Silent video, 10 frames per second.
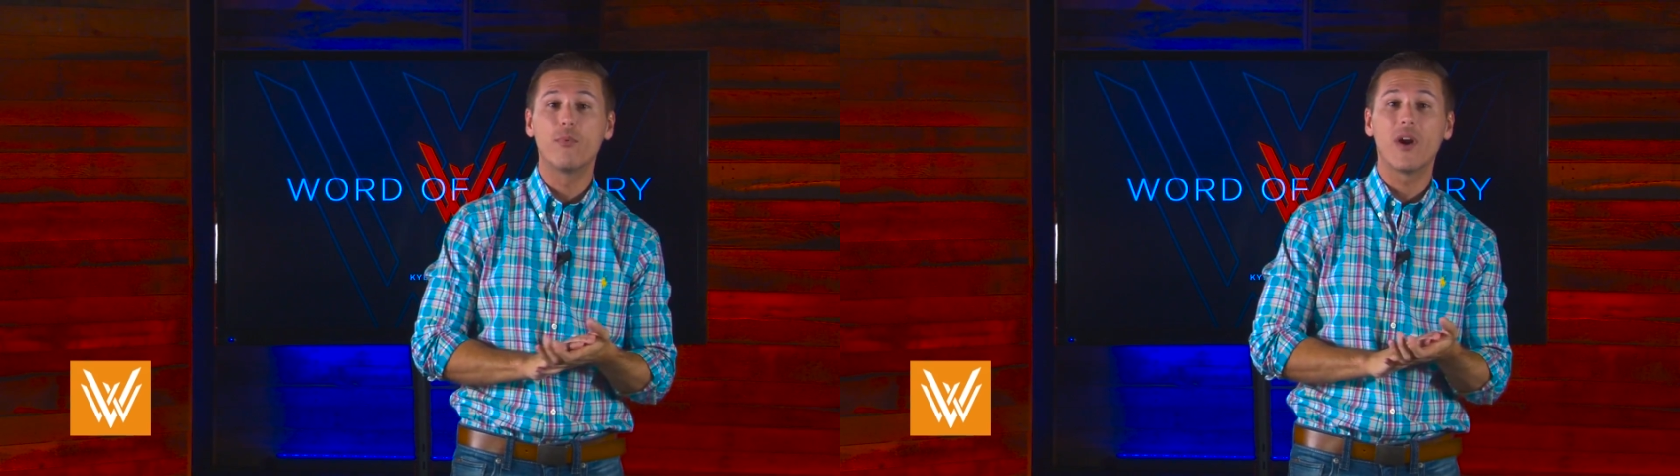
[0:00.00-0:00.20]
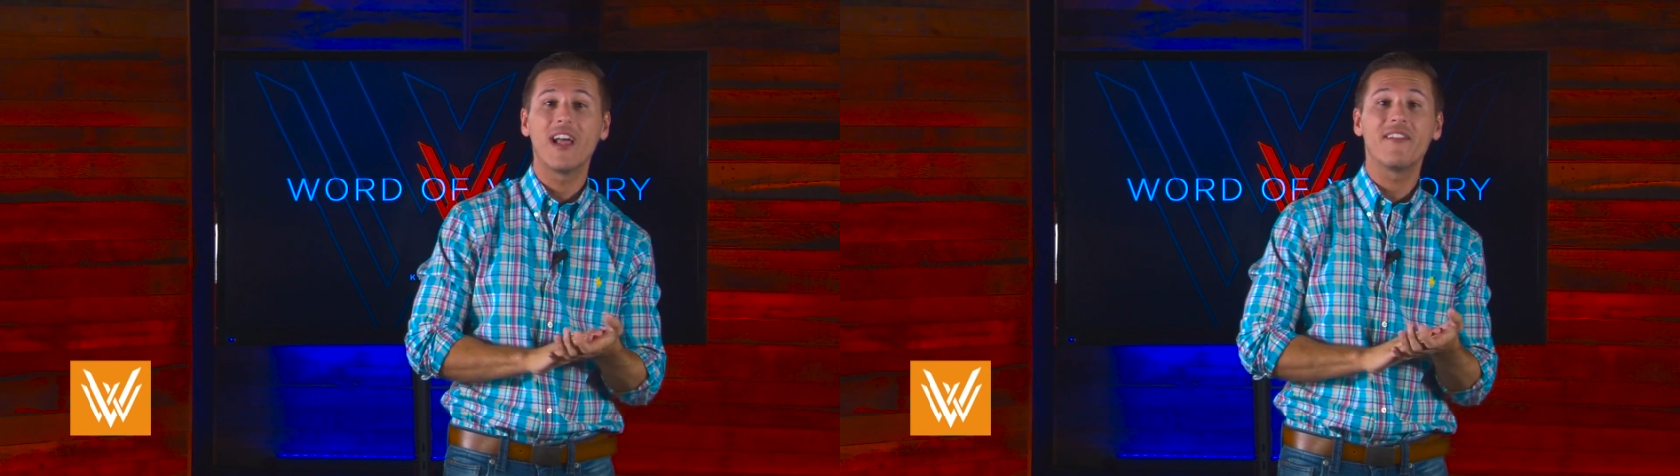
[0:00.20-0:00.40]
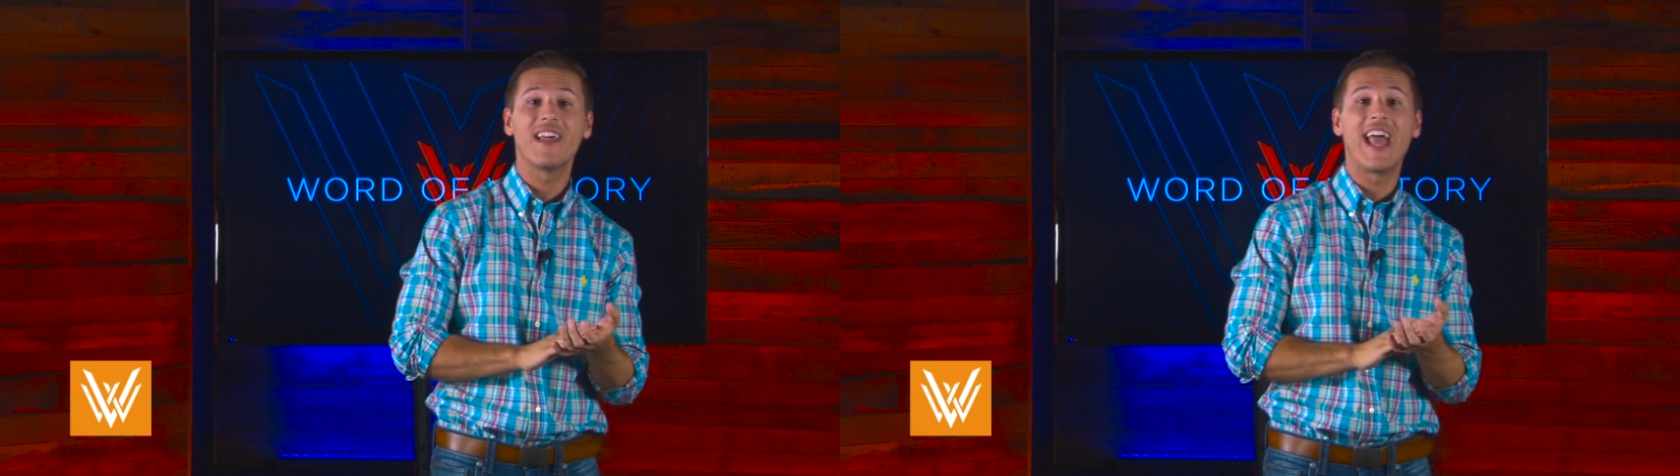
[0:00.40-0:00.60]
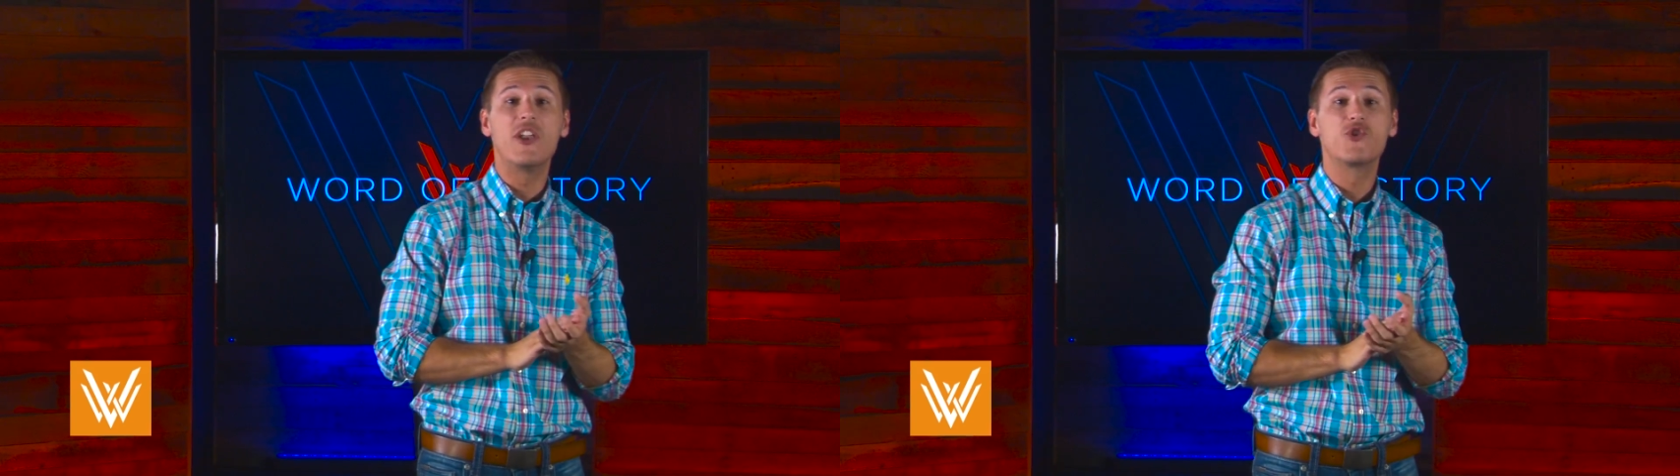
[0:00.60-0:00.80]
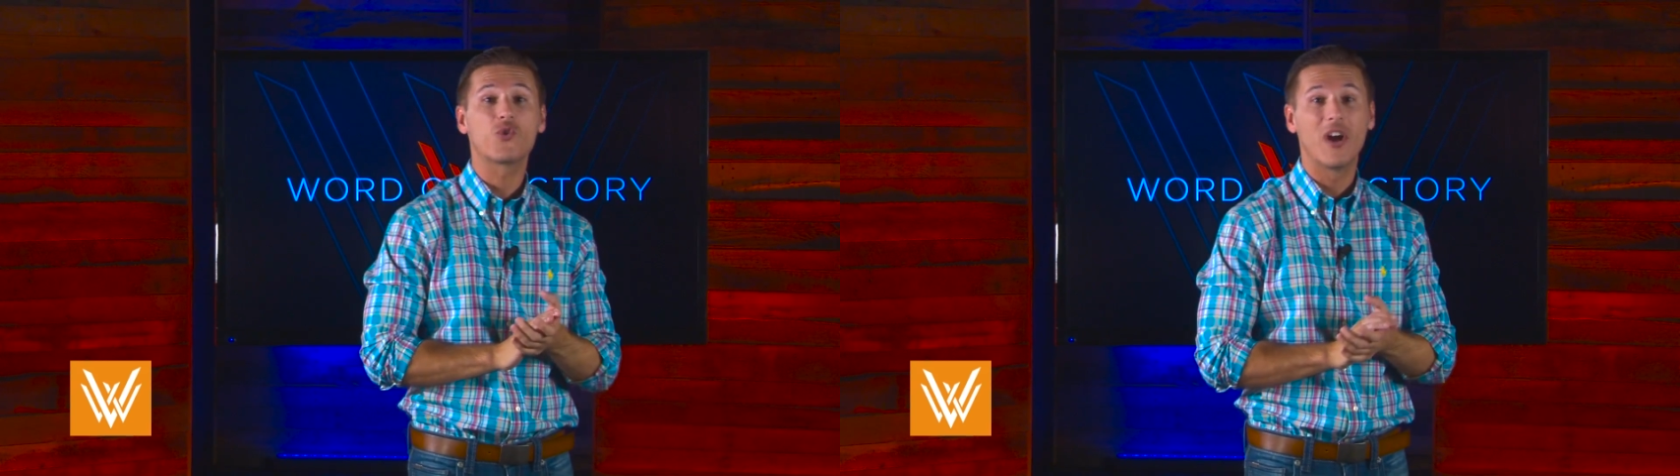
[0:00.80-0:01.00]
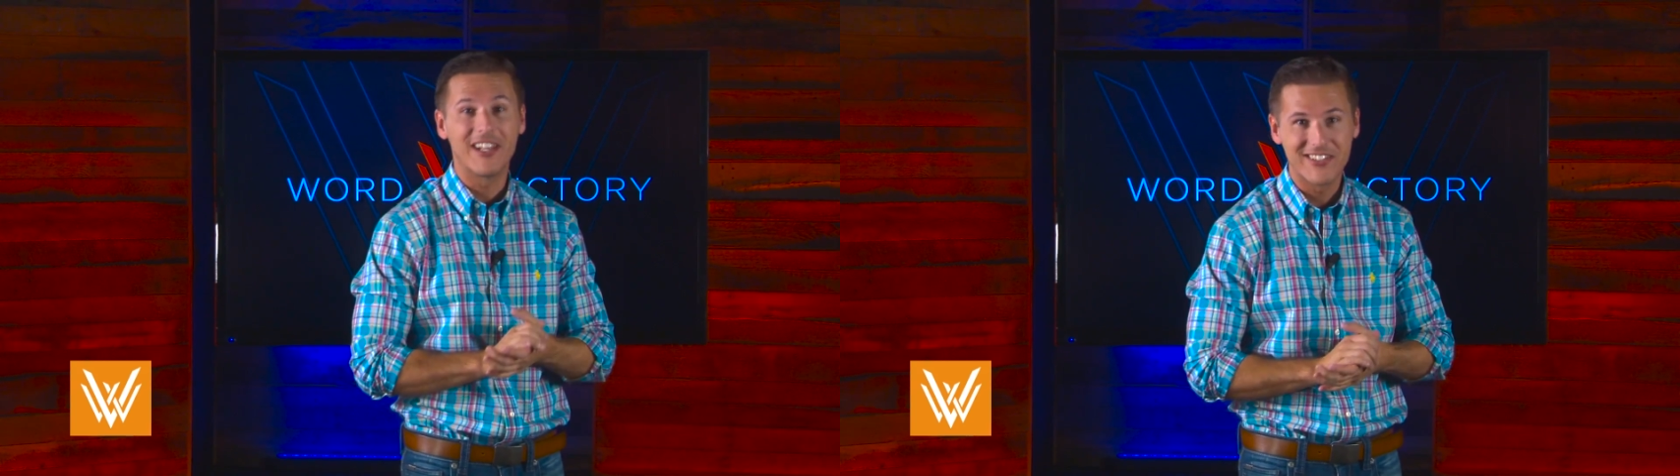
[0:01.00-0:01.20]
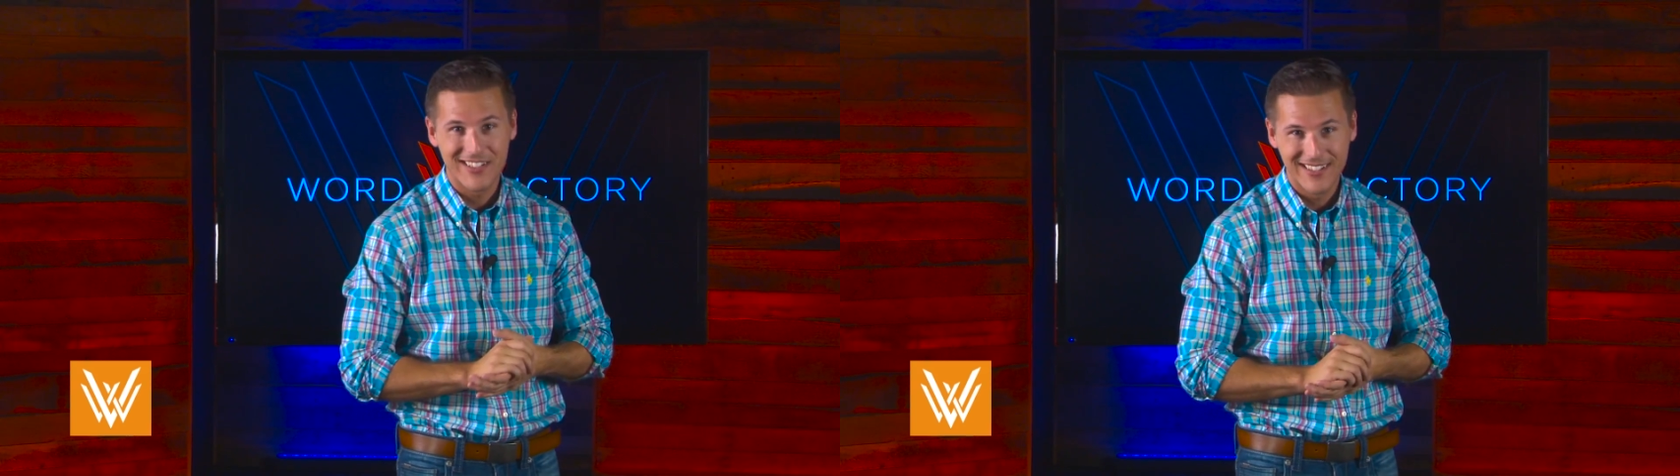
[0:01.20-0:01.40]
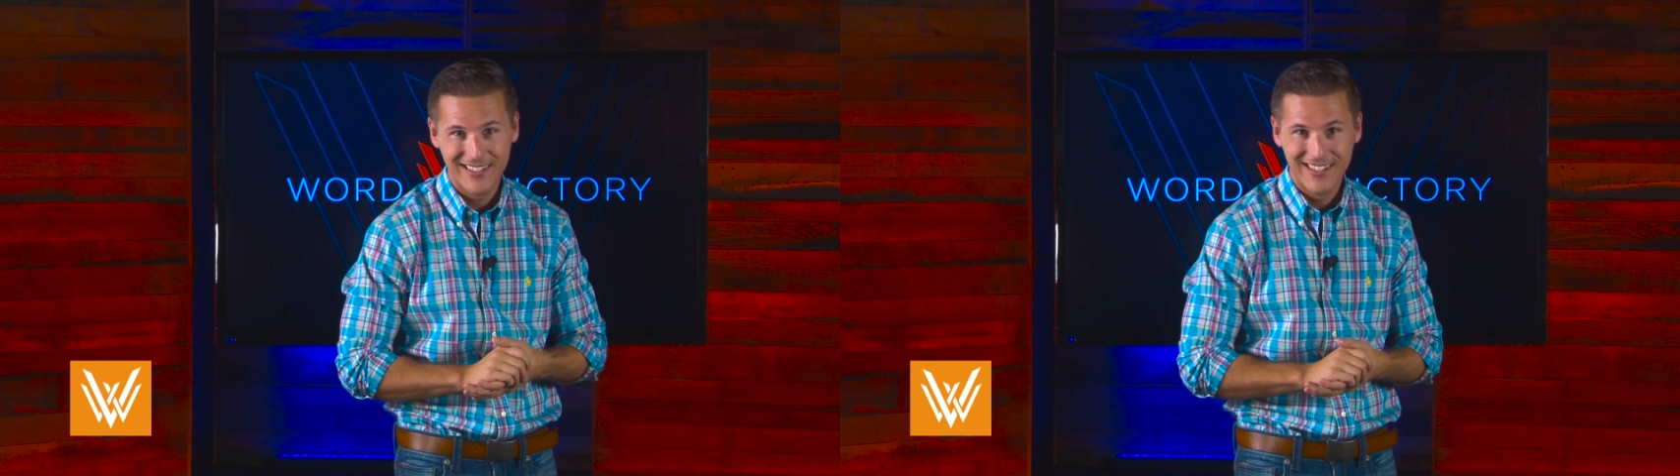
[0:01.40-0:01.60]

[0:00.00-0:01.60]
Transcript: breath and trust.